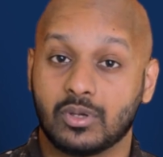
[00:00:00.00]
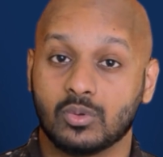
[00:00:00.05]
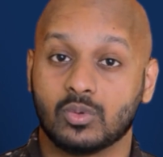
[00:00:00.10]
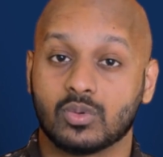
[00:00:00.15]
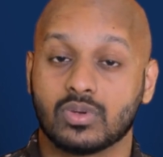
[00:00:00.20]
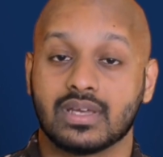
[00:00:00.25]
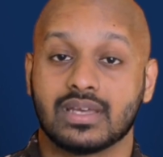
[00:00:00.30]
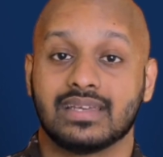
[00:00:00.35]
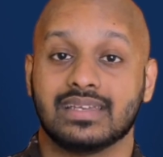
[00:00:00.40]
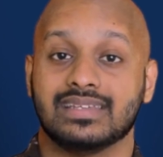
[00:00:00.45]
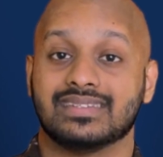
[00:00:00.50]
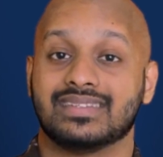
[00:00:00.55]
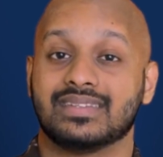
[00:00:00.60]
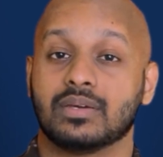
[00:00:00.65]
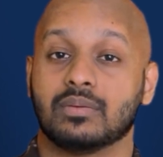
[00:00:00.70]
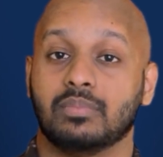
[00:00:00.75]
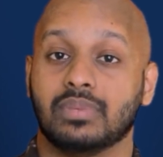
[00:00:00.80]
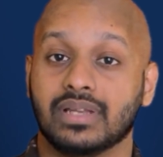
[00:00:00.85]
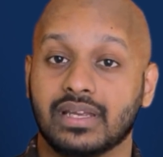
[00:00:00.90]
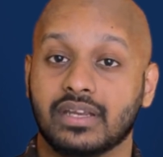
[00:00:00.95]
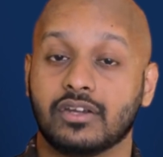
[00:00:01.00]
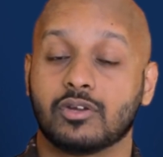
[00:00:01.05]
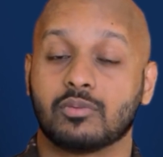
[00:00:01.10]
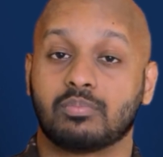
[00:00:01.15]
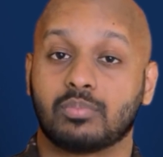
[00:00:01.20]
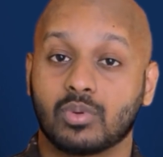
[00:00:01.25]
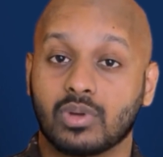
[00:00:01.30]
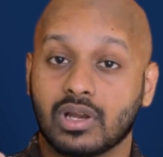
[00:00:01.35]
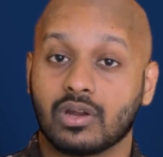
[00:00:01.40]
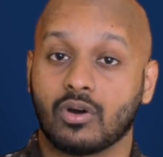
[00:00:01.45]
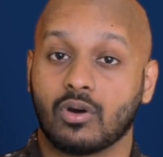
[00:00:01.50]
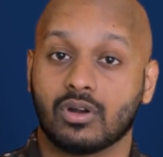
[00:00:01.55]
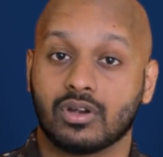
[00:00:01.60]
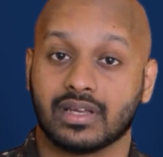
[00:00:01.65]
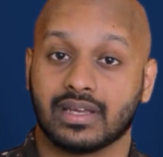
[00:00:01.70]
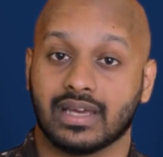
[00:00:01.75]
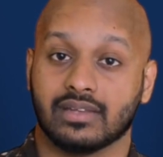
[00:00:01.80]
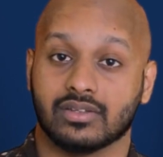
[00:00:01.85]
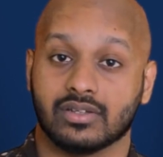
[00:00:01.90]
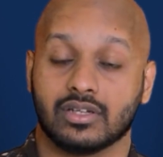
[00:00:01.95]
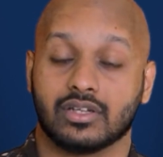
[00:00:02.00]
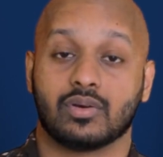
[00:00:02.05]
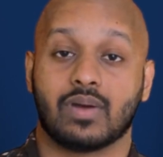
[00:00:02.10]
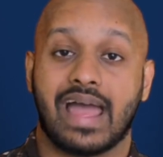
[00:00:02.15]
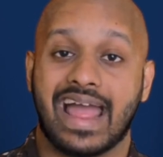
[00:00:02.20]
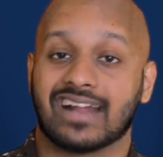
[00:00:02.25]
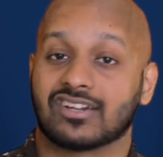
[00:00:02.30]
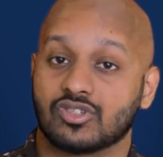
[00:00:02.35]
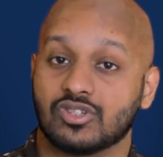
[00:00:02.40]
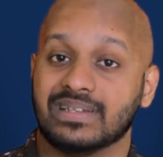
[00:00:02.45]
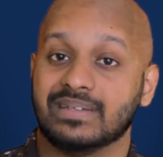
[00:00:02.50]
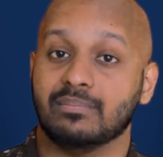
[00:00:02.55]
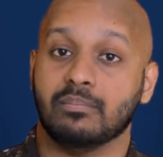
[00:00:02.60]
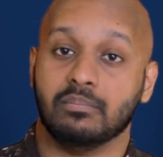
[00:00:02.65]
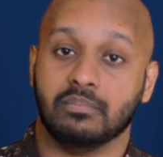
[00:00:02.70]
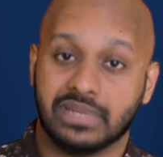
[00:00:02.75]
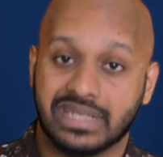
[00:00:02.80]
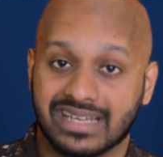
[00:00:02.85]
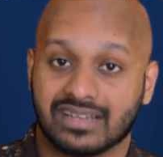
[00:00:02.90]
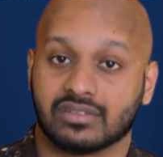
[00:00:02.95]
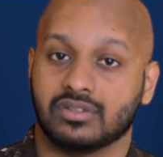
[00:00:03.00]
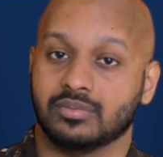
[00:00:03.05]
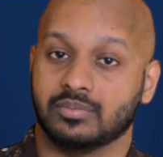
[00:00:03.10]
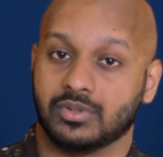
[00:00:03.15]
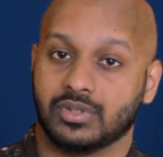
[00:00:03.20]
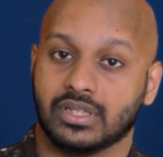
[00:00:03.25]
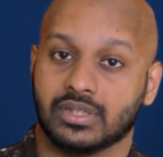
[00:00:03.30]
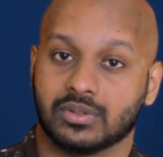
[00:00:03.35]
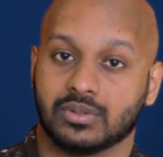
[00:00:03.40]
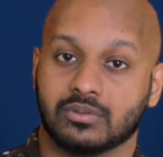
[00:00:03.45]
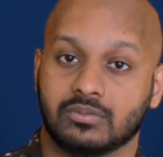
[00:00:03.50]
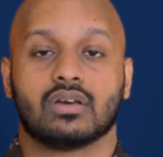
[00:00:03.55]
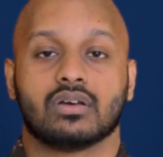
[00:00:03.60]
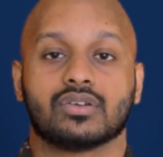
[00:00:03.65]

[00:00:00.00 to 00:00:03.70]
two is the ability to pull it all together to actually make the burrito.